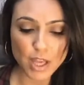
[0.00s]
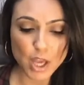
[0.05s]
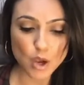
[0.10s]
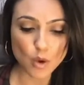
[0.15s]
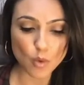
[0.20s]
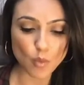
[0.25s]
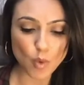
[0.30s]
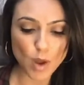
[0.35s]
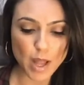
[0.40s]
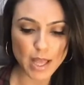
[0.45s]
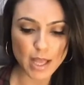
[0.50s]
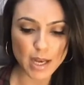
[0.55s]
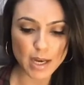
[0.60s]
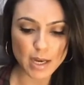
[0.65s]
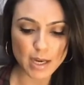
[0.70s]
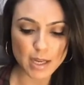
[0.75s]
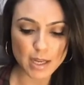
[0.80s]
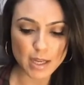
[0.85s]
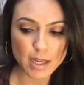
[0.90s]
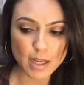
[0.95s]

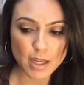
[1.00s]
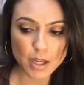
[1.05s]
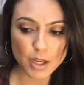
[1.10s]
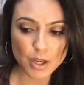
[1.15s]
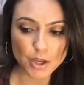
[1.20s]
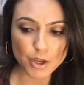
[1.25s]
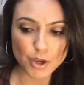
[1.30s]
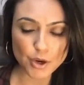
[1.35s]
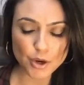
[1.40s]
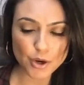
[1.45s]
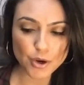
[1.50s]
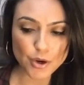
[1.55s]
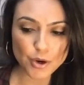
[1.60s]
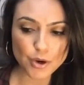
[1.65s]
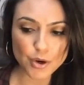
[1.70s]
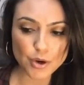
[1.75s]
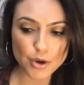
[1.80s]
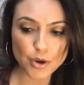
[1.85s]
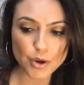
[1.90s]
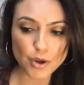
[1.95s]
when you're
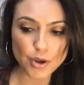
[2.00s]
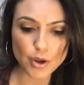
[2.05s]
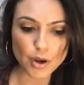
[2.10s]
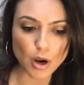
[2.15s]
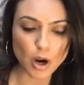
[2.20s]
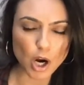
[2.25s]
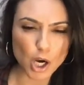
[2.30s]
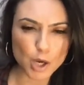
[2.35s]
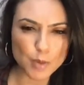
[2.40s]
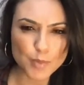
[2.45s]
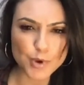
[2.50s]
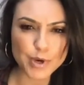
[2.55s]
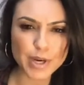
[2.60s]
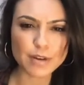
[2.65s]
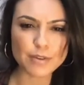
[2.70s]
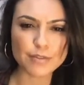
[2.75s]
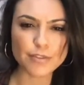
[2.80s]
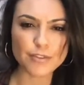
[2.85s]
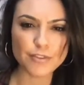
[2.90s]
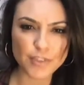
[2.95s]
harboring
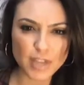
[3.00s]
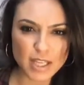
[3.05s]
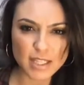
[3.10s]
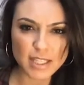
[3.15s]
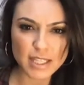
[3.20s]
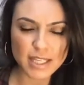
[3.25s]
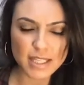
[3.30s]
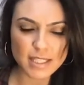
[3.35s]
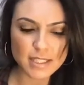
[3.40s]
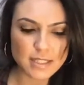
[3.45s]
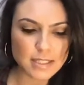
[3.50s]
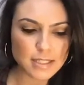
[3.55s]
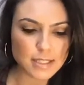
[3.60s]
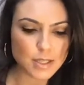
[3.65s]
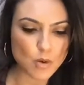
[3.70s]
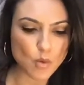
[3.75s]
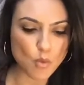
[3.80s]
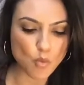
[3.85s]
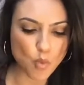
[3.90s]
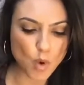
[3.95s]
feelings,
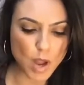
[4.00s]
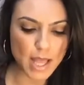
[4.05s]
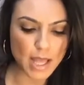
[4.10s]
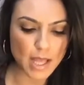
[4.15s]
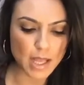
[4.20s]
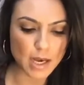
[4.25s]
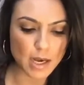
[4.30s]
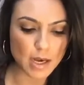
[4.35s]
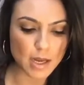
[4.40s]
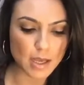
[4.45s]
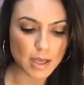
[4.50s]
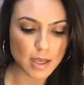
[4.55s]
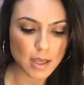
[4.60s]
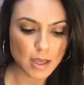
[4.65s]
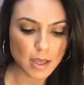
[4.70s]
when